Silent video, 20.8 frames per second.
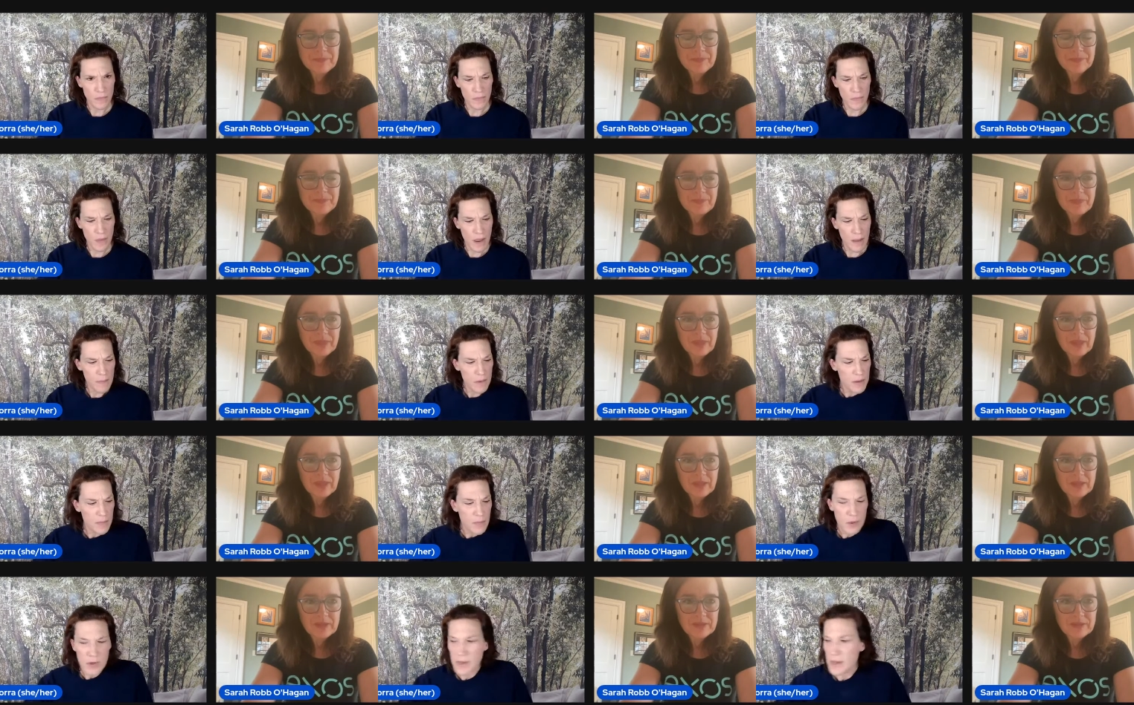Speaker 1: I'm
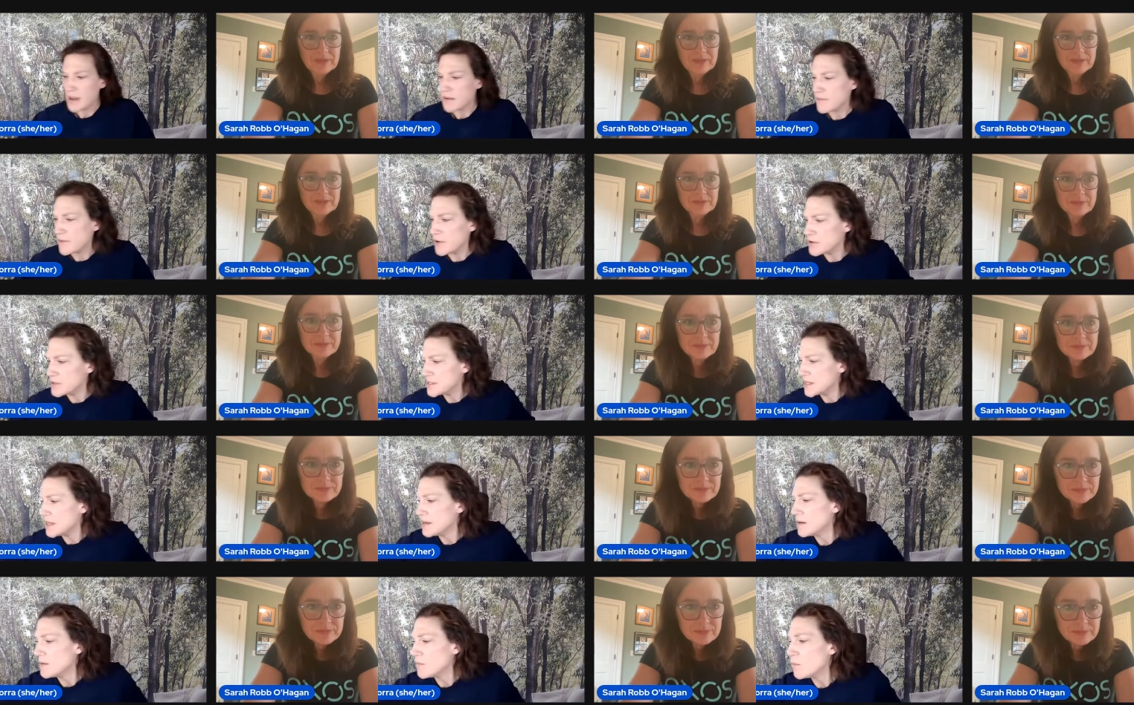
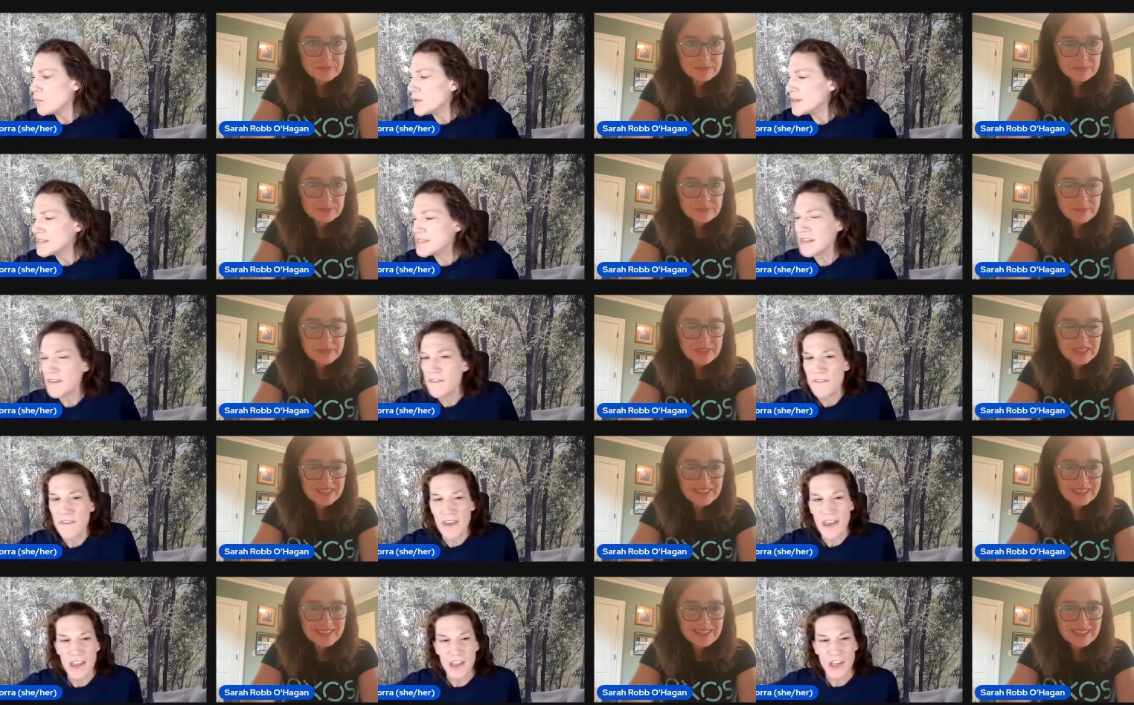gonna, What's the
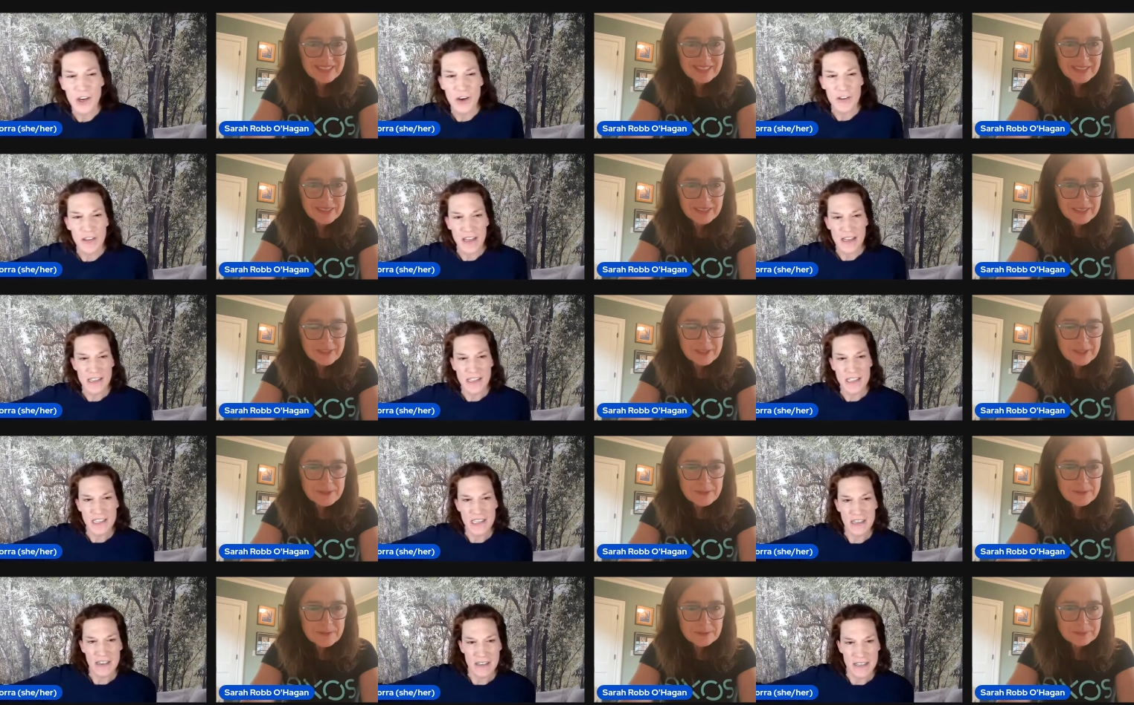failure that
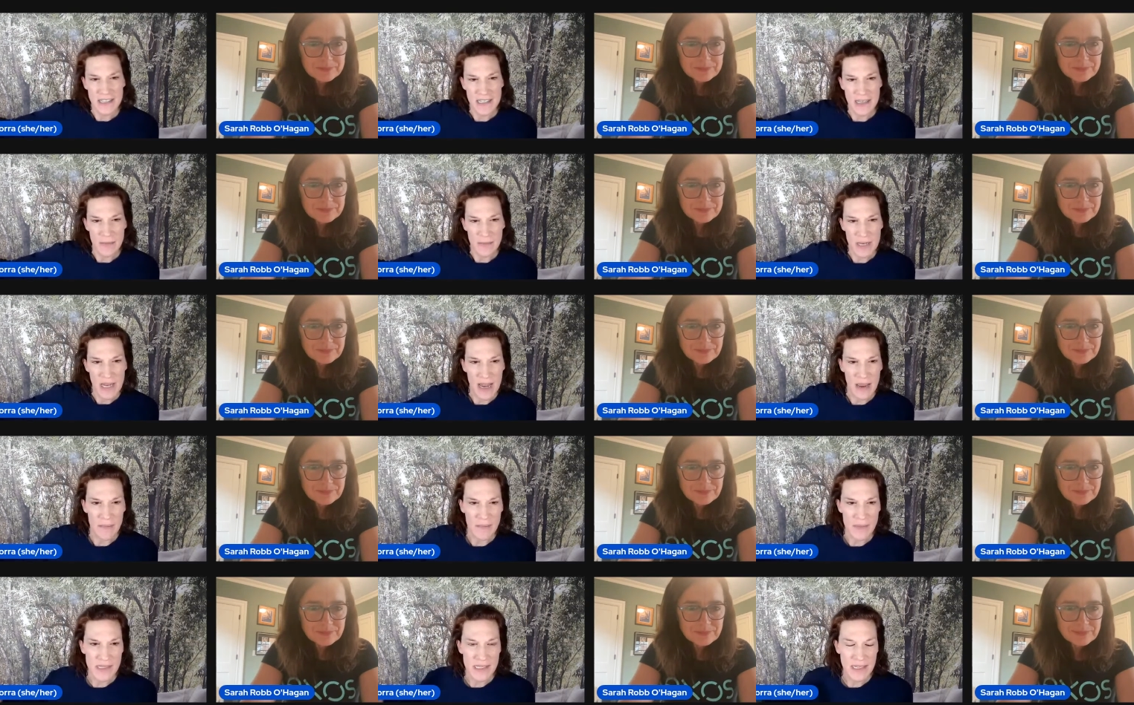still
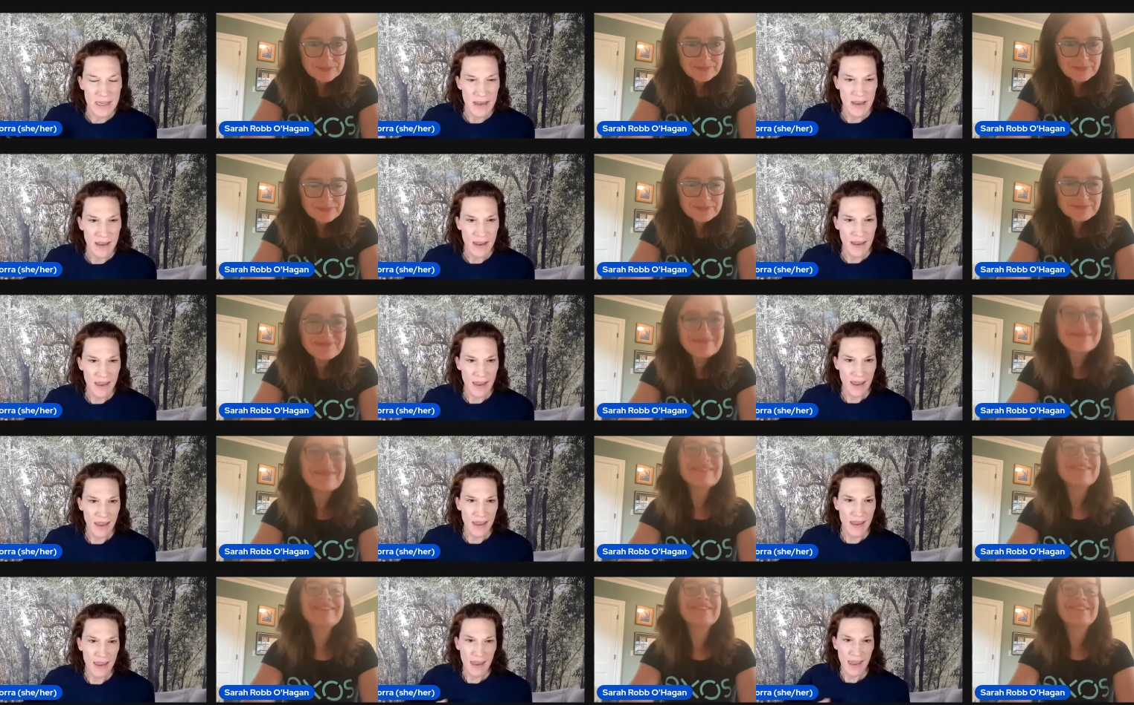sometimes
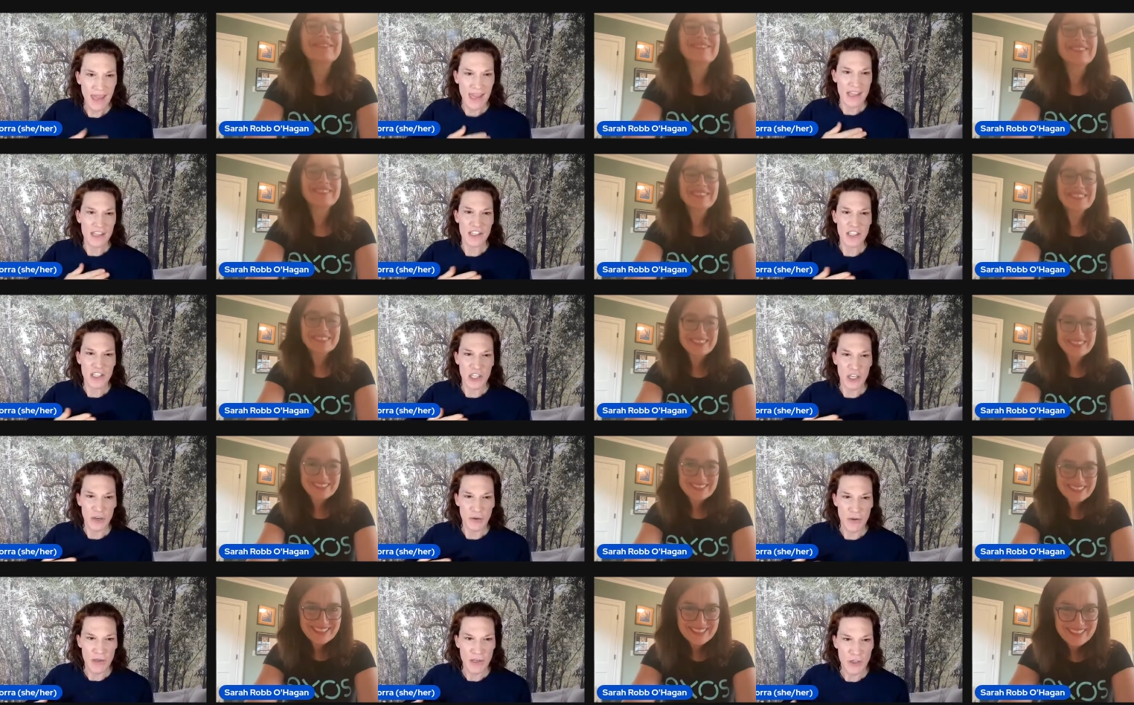hits
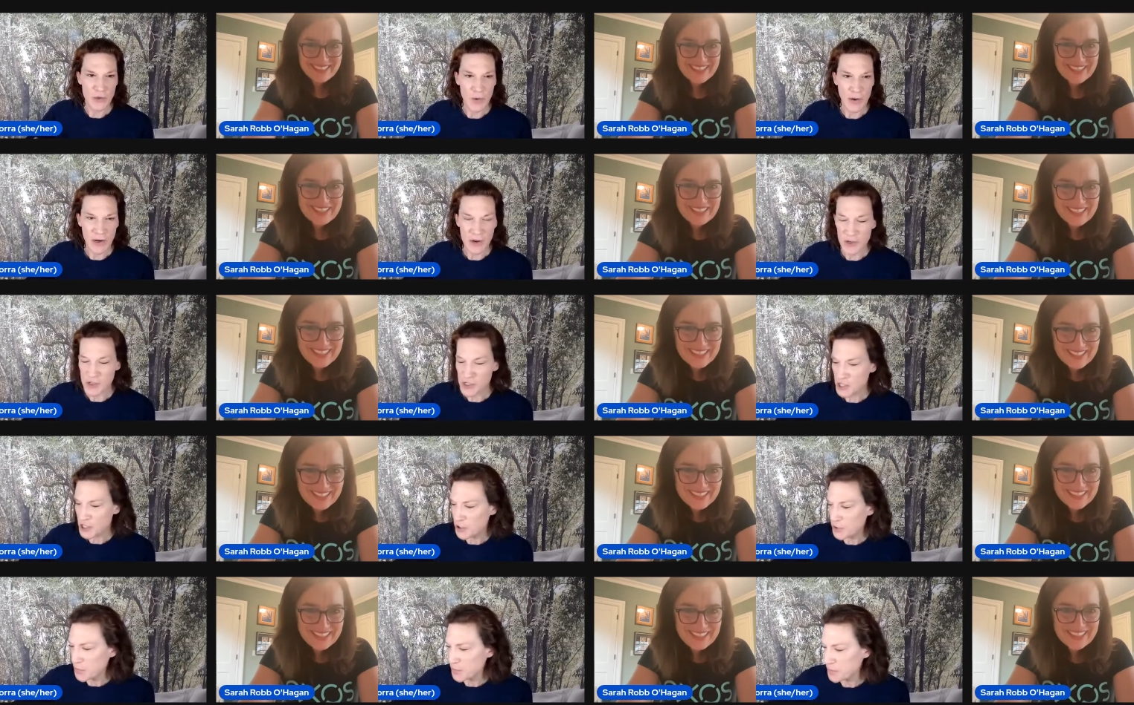you and triggers
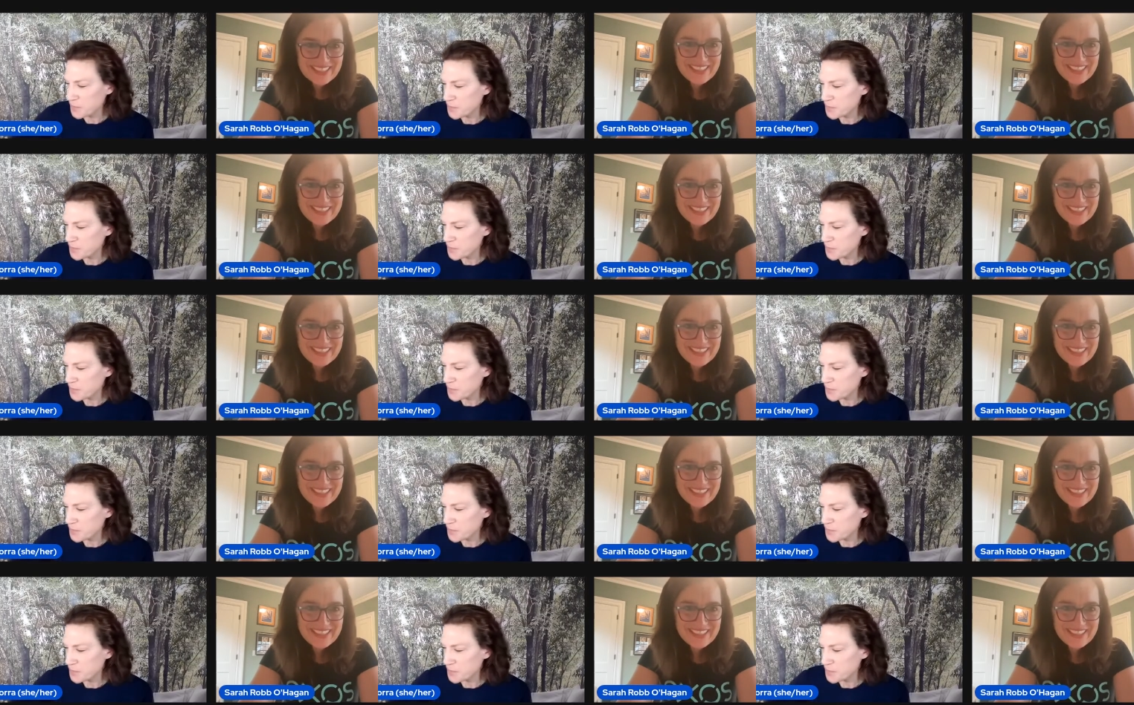you?